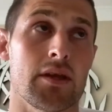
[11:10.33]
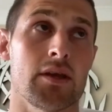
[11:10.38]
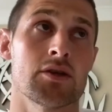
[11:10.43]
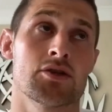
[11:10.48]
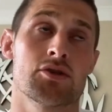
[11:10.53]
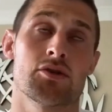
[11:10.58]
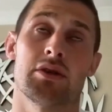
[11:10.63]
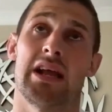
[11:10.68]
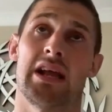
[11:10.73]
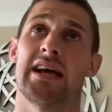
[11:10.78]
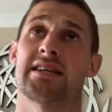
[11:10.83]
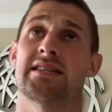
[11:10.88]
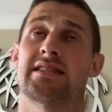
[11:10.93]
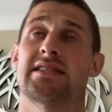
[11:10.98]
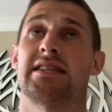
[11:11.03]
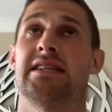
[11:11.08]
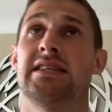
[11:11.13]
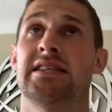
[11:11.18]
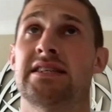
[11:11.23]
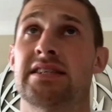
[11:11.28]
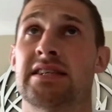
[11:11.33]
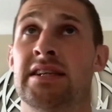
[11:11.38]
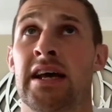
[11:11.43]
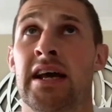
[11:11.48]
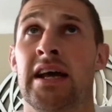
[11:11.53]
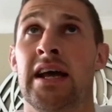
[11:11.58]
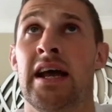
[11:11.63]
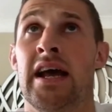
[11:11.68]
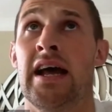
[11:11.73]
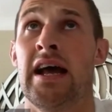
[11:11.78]
So last season,
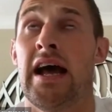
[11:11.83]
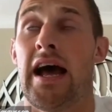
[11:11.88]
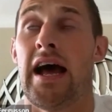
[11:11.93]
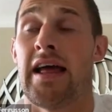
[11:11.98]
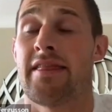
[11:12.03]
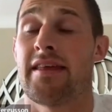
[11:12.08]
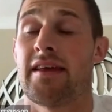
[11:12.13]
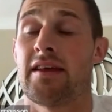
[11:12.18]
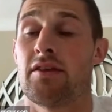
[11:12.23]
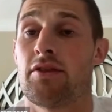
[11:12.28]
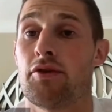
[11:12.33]
I think